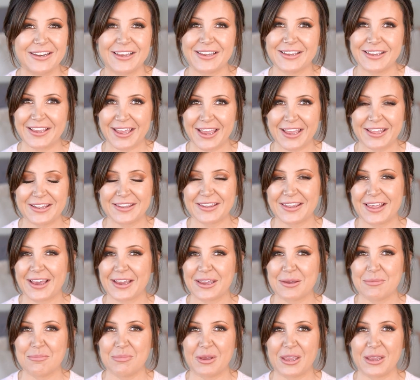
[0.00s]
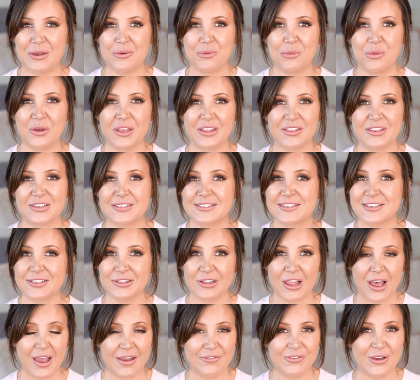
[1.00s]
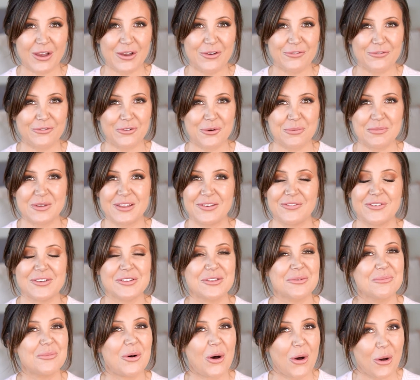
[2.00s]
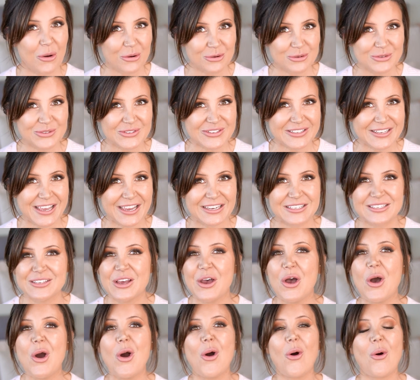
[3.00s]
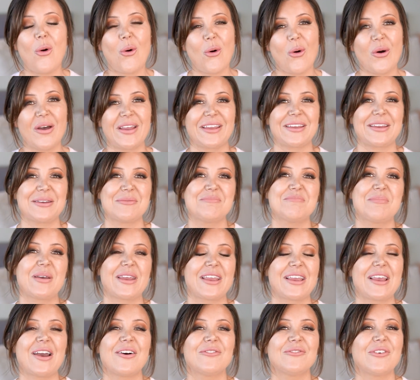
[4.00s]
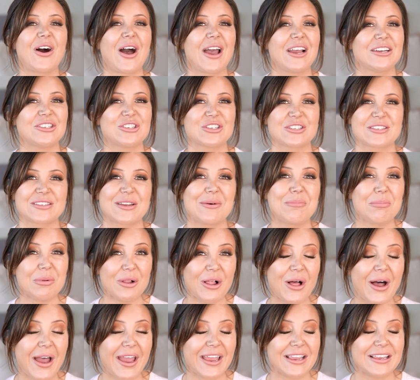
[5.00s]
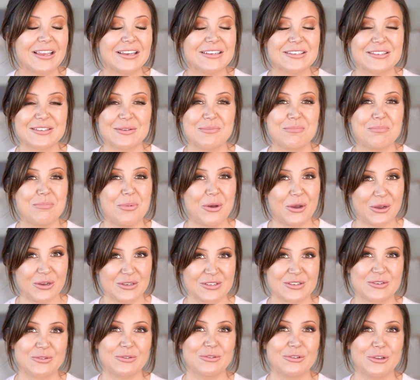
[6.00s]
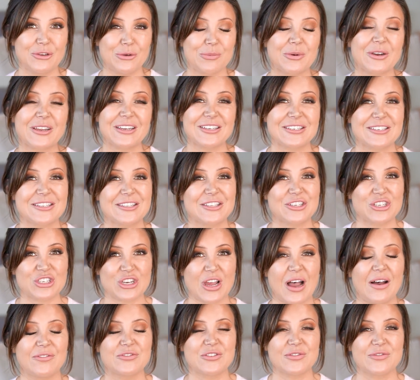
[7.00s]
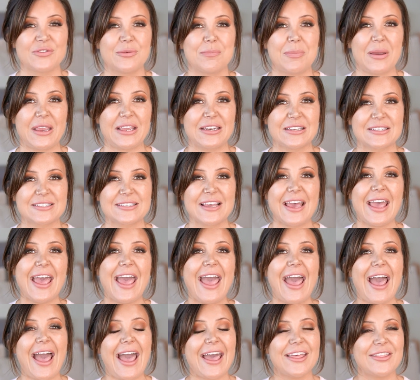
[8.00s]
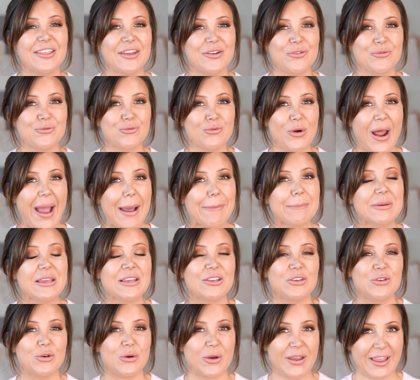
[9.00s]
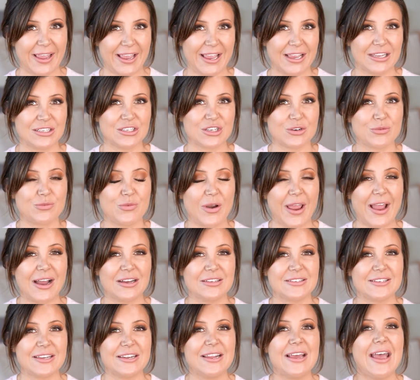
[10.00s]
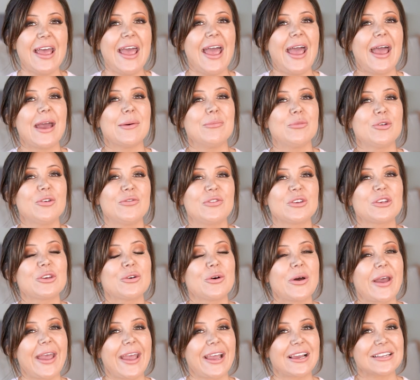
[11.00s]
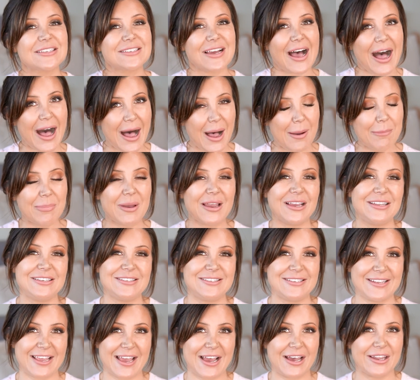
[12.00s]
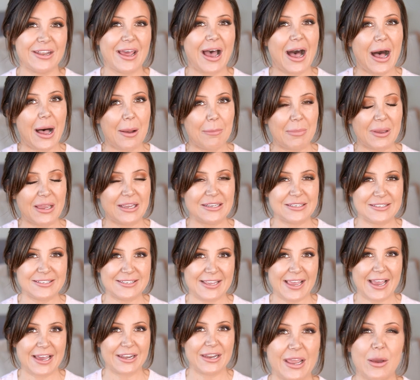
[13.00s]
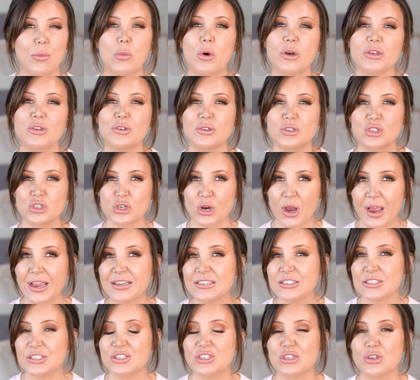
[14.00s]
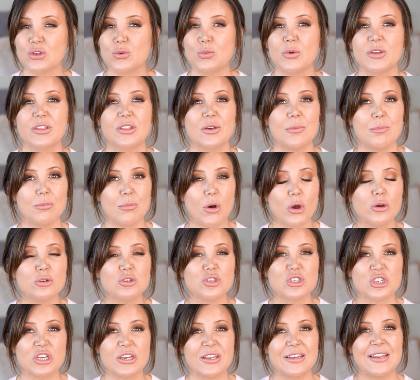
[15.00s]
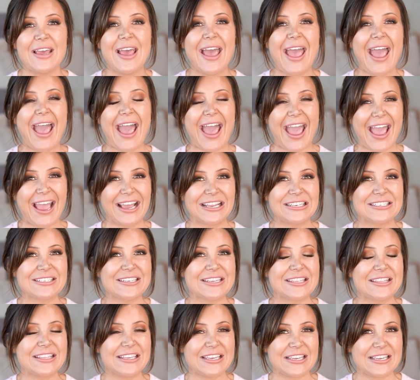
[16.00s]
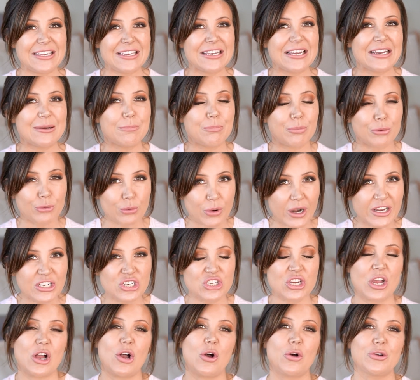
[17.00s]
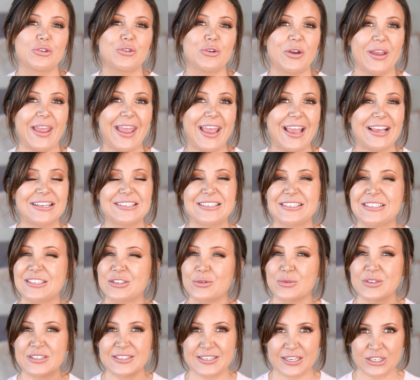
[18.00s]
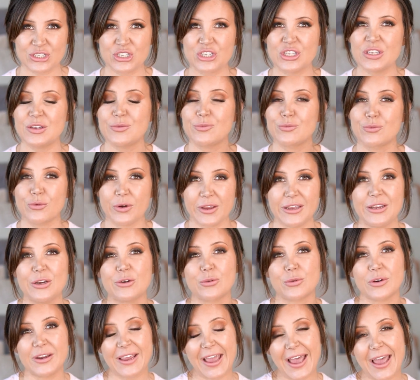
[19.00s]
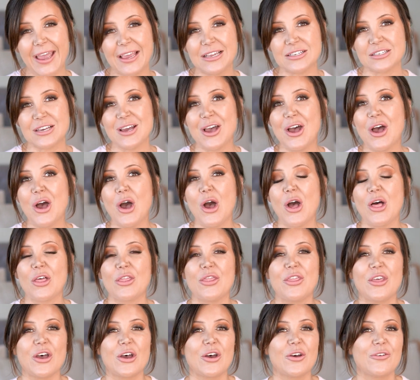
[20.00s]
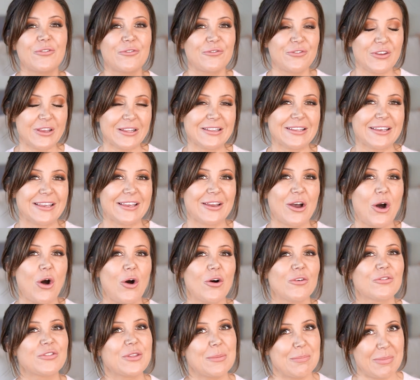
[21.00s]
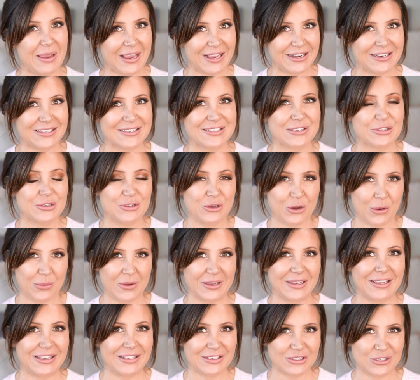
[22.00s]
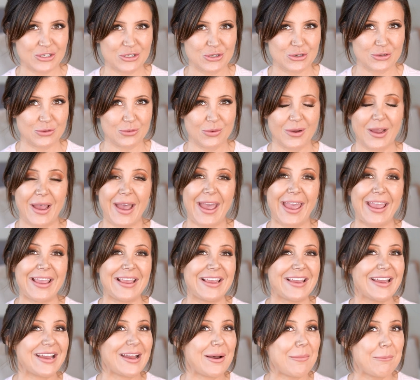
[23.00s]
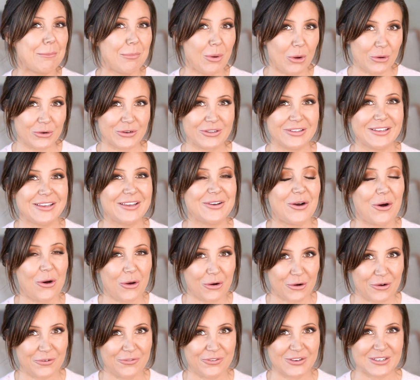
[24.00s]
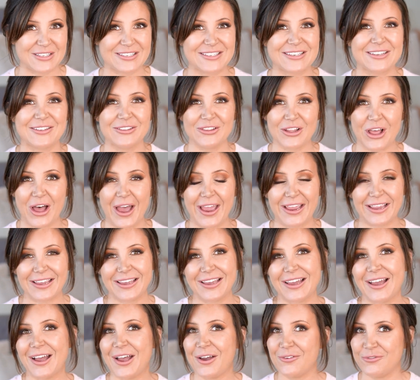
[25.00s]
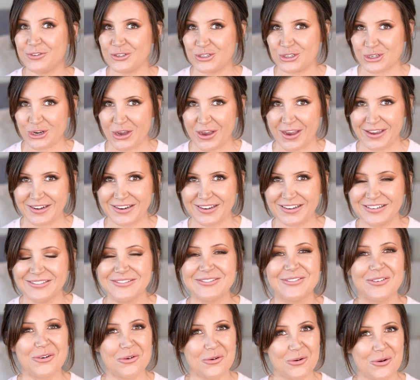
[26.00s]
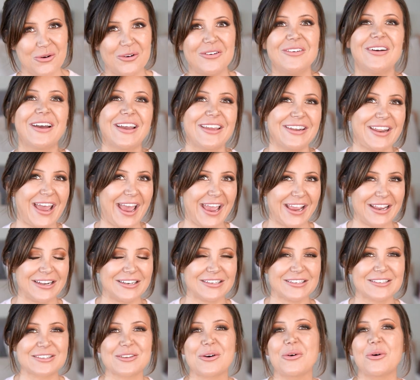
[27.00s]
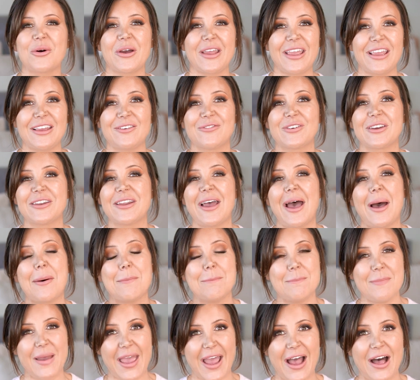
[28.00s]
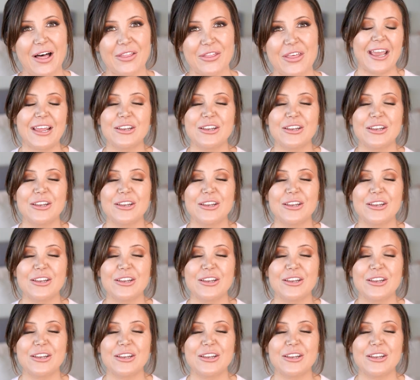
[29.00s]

Again, that can be with saliva from giving them oral sex, or it can be via just applying some personal lubricant to the shaft of the penis and then wrapping your hand around it and moving your hand up and down, up and down. And what you're trying to do with the motion and the pressure on your hand is to essentially recreate the feeling of the penis going into a bodily orifice like a vagina or an anus or even a mouth.